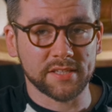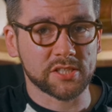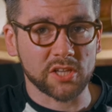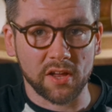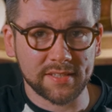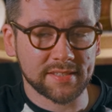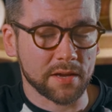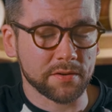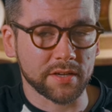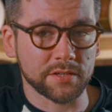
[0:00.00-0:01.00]
a solid
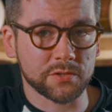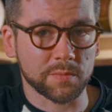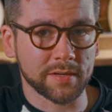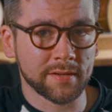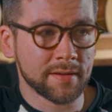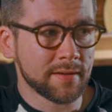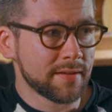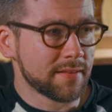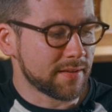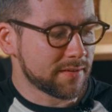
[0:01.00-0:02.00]
sounding instrument
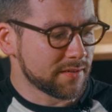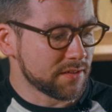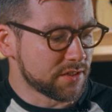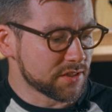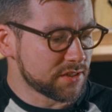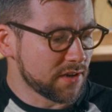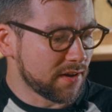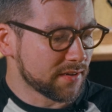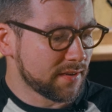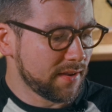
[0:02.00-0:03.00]
that does
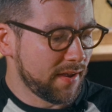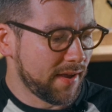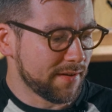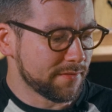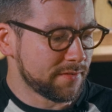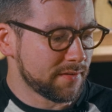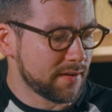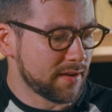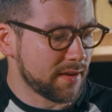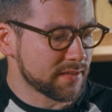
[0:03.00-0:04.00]
not have
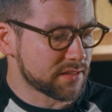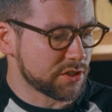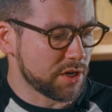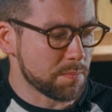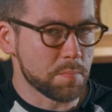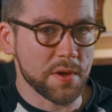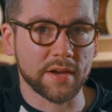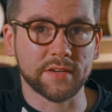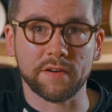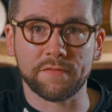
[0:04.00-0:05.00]
such a
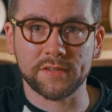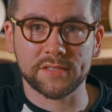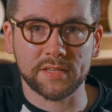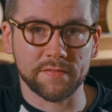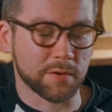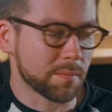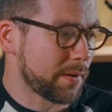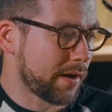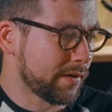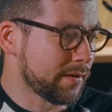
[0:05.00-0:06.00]
big difference if you
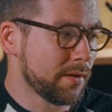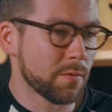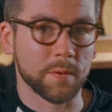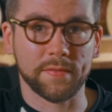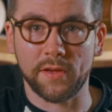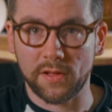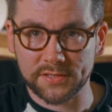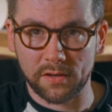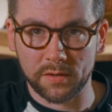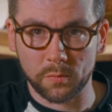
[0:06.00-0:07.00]
compare it with the
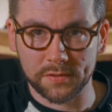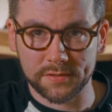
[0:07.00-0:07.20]
all solid